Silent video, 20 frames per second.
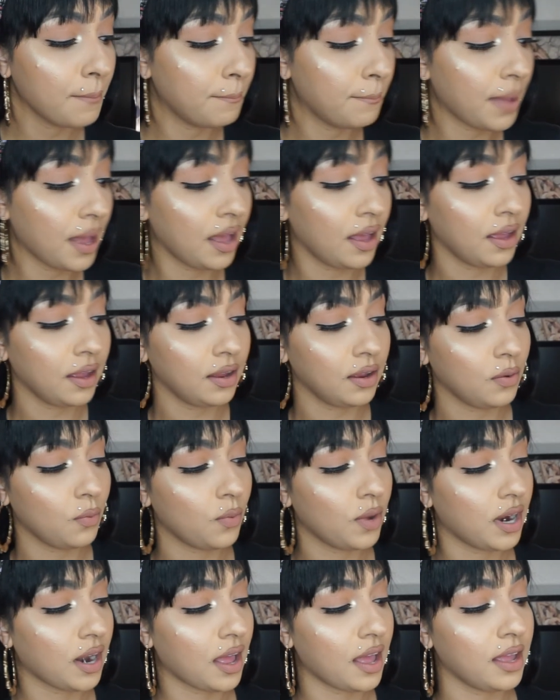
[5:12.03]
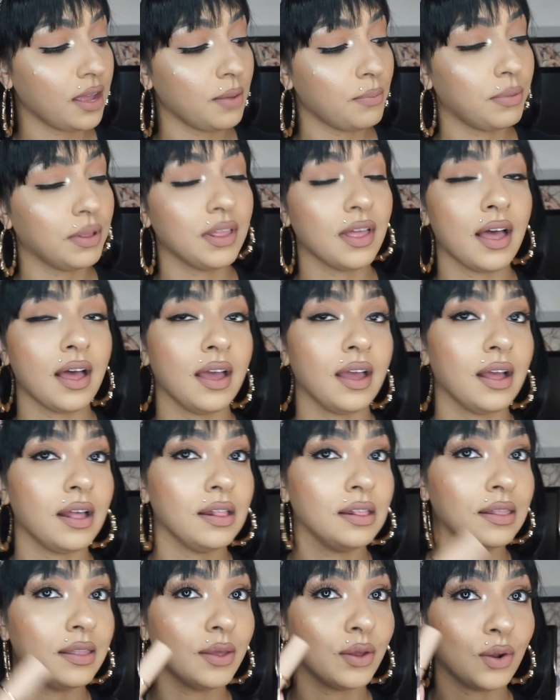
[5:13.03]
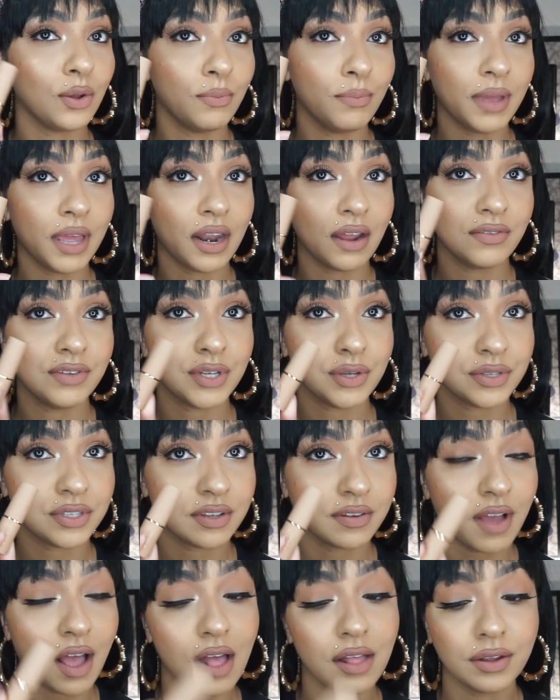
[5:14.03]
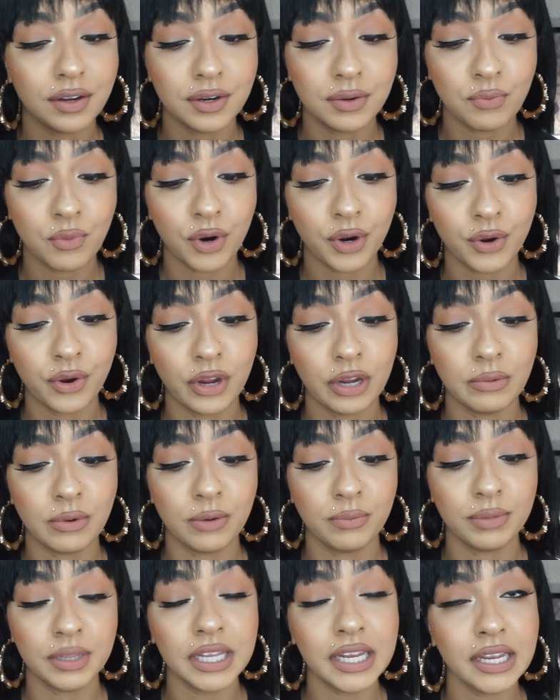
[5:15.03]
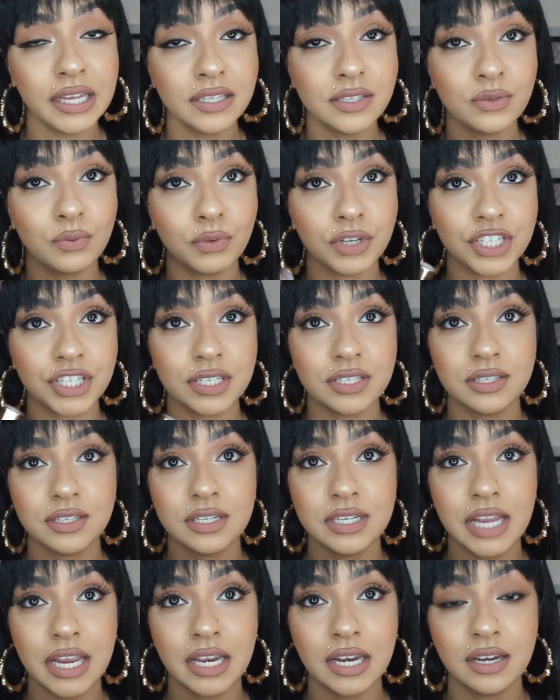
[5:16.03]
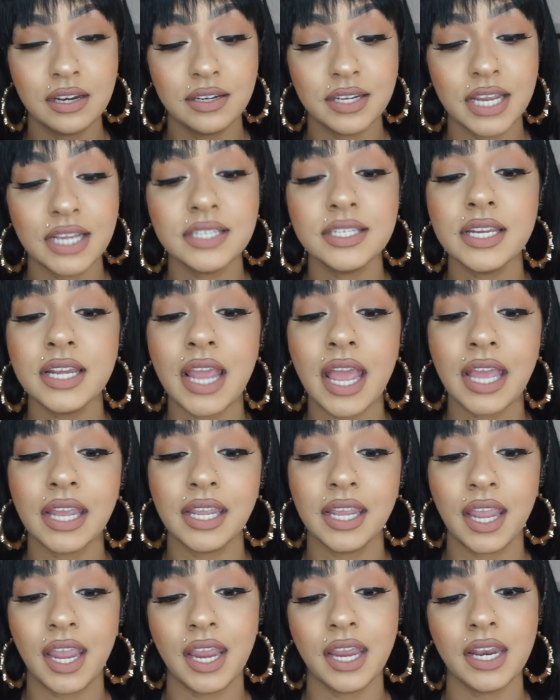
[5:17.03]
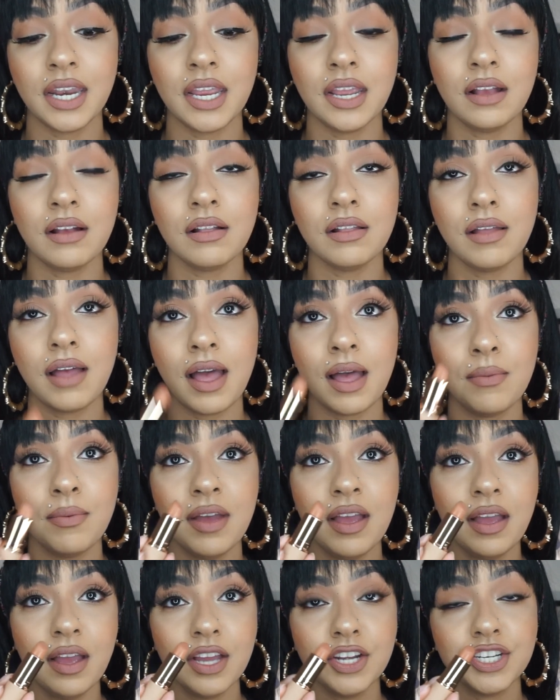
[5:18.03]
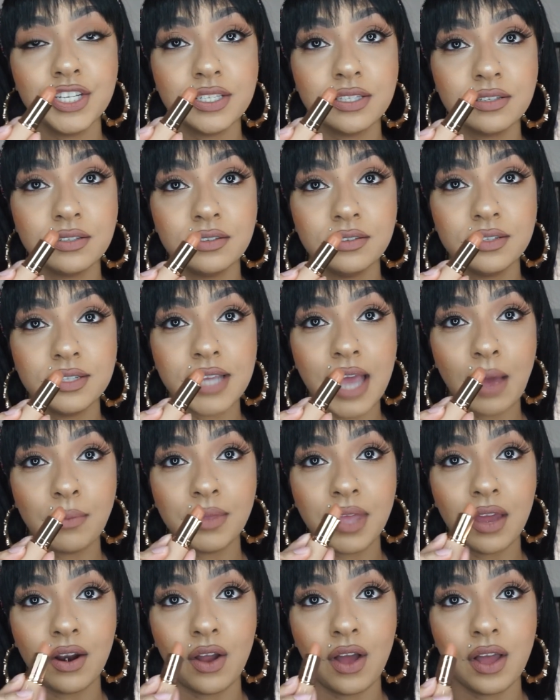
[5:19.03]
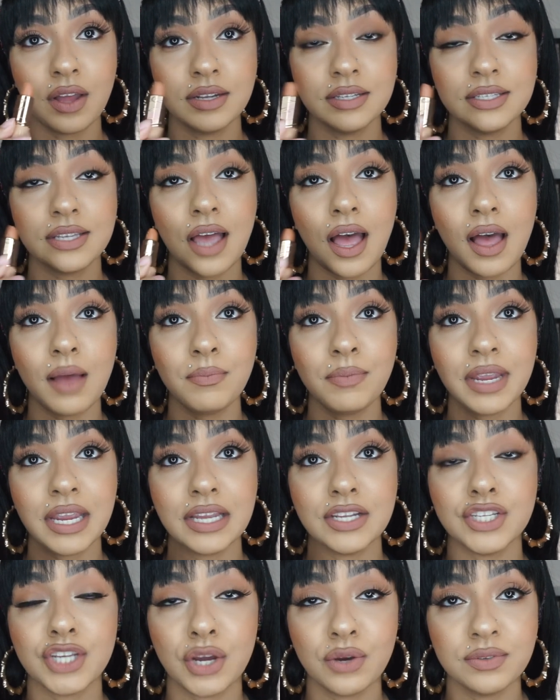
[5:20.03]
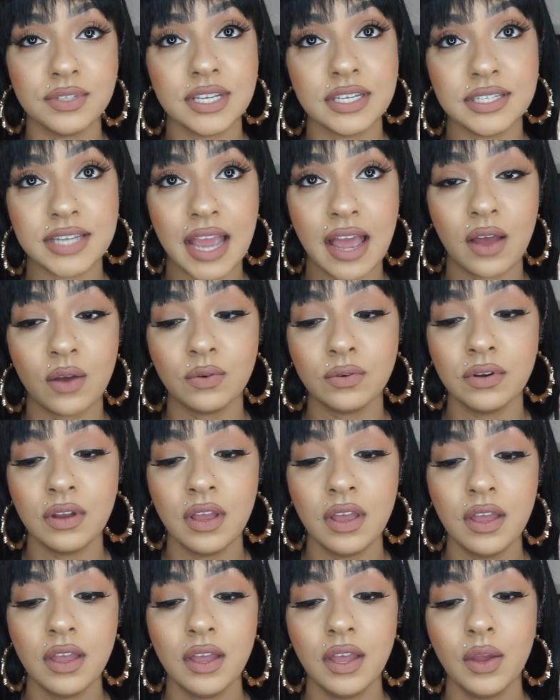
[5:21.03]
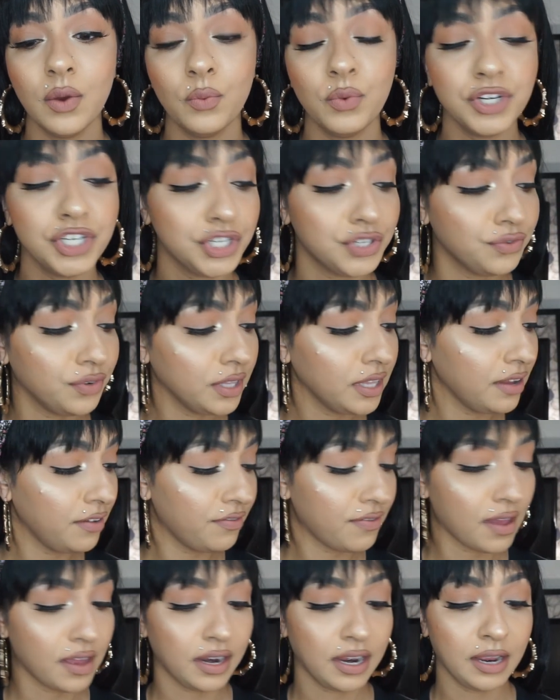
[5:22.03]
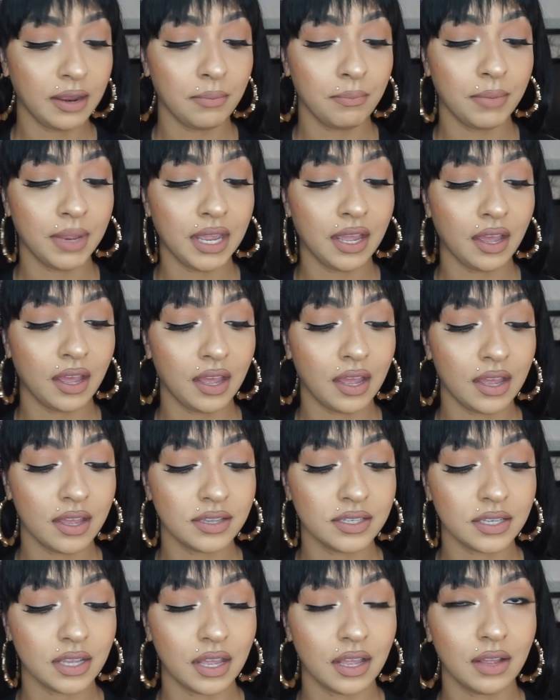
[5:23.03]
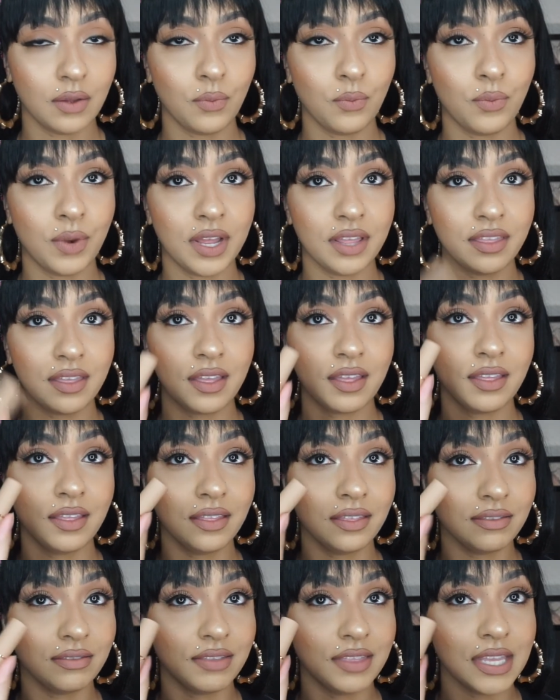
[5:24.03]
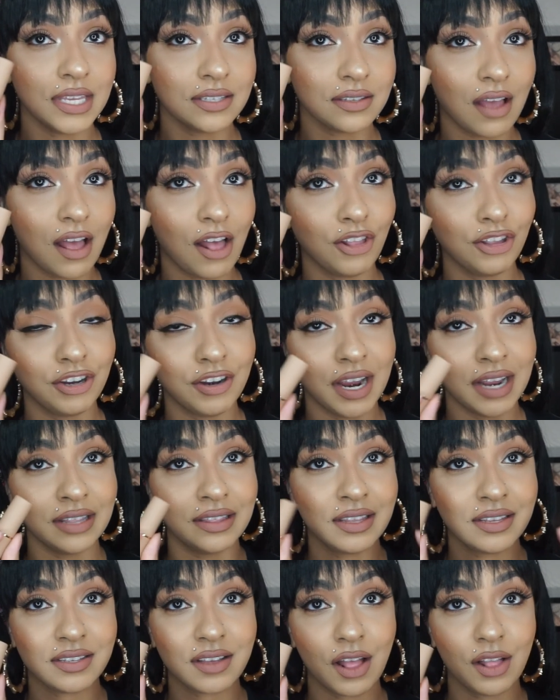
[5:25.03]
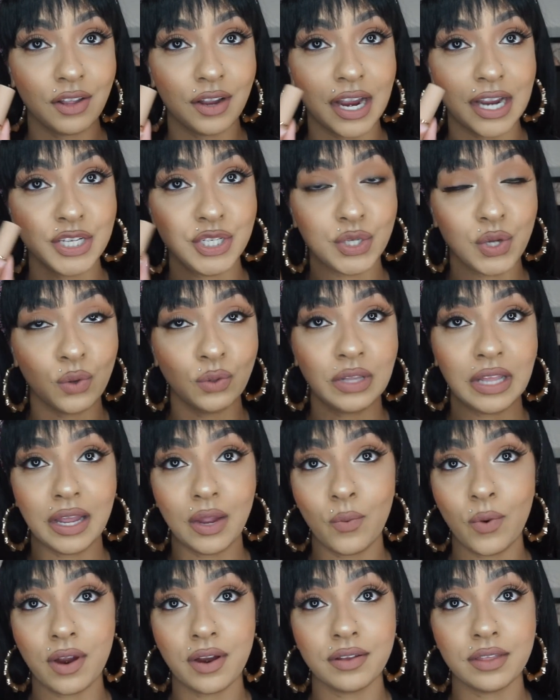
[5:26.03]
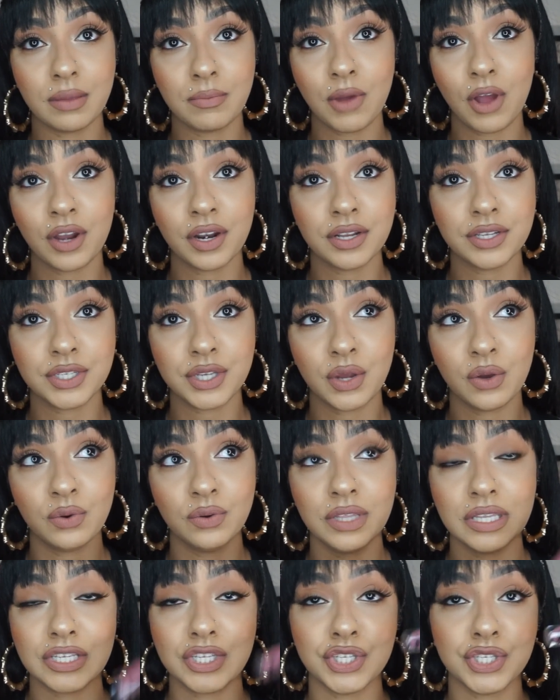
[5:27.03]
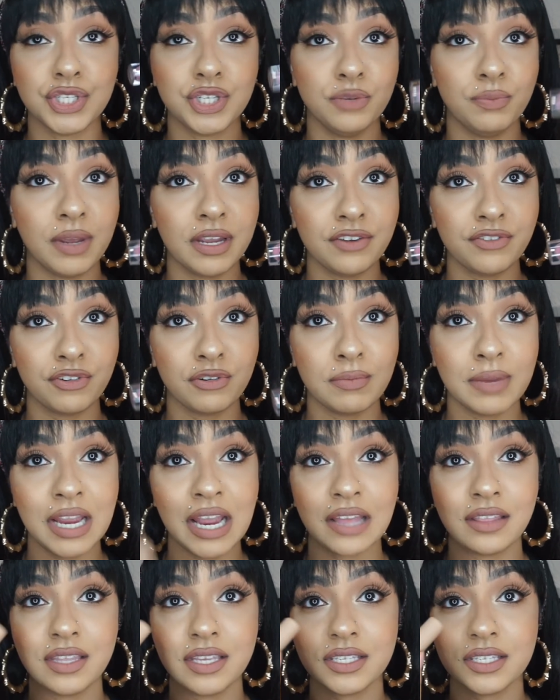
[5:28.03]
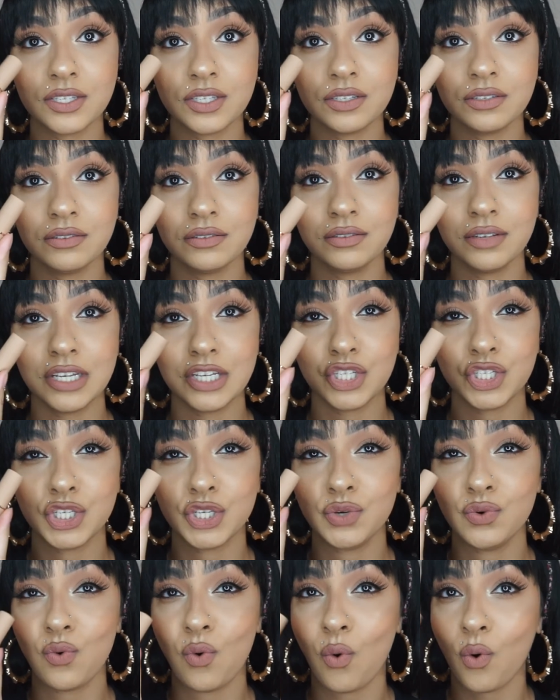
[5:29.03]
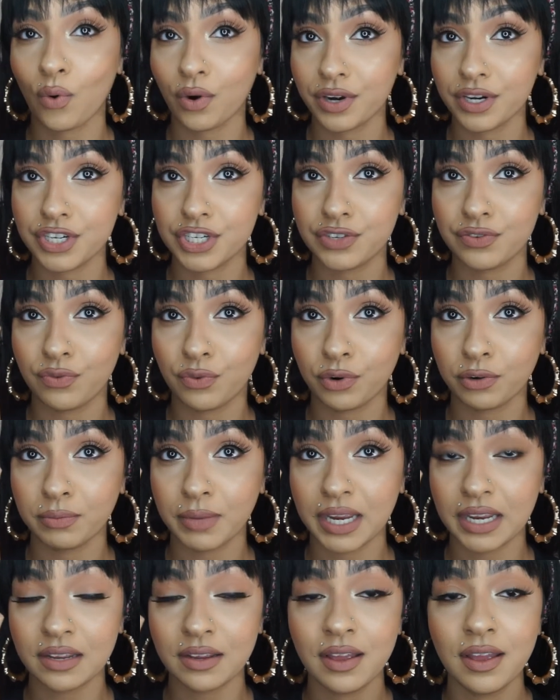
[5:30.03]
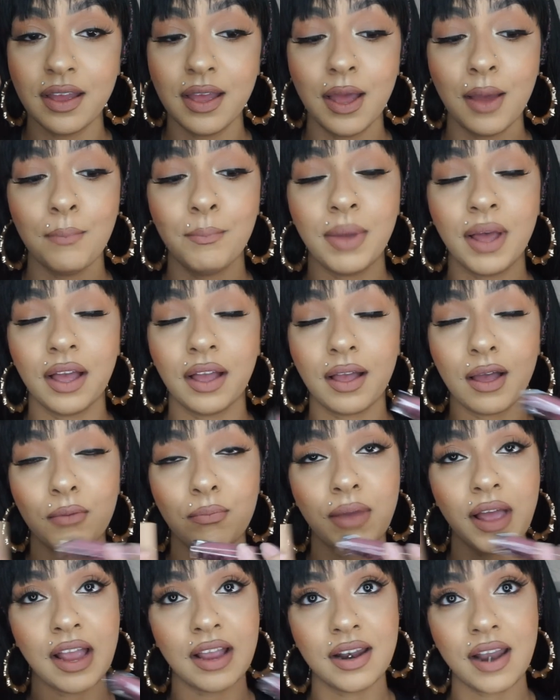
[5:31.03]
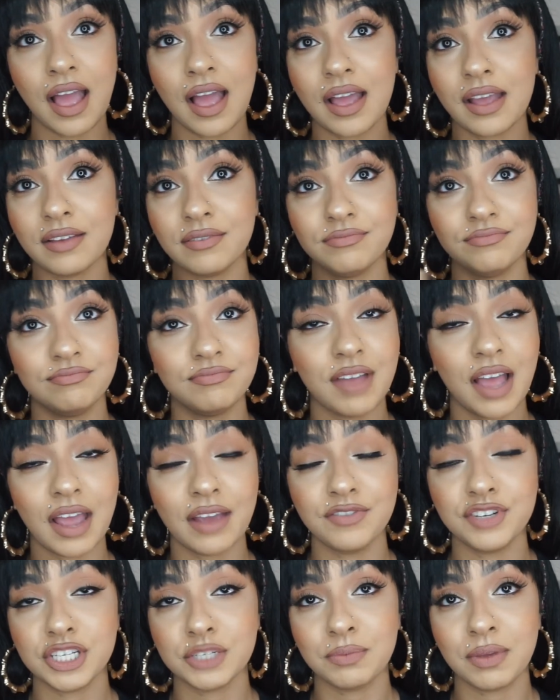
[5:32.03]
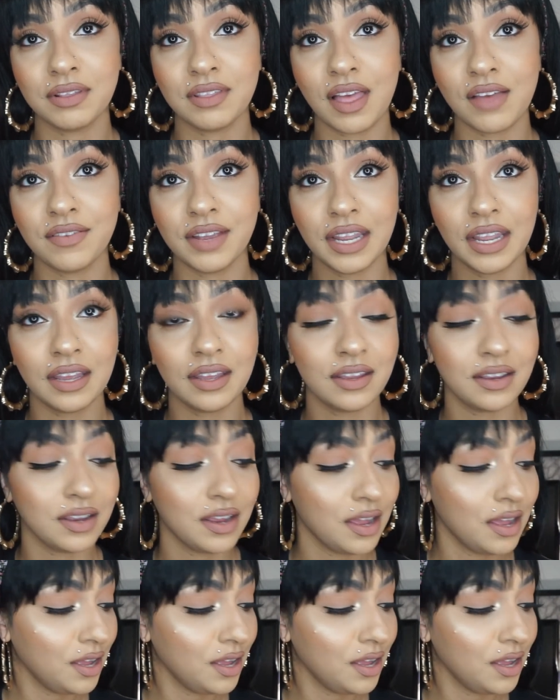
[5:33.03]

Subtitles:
But when I apply a little bit of DesiXKaty More Creamer Please, which is the DesiXKaty collab, just tap that on top, it tones it down. Which is really funny because with this color and this color, I don't like wearing them on its own. This is too pink for me and this is too orange for me. But combined, I've just been loving it.